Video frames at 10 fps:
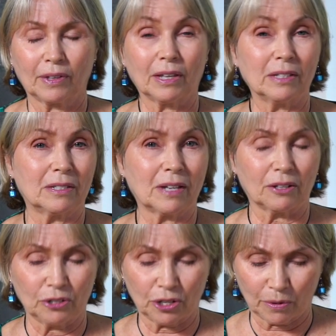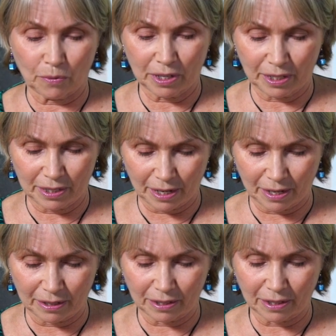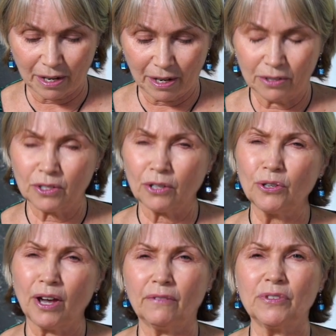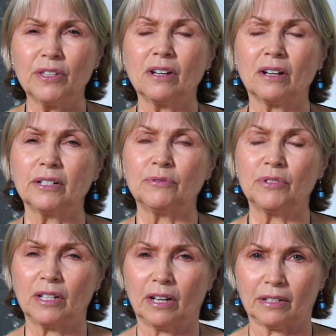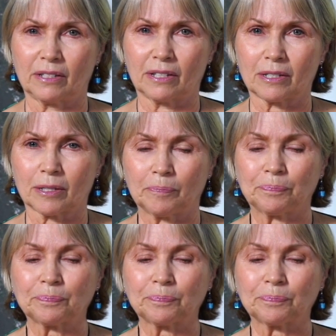Let's take a look at what it is. So you have the Knight of Discs.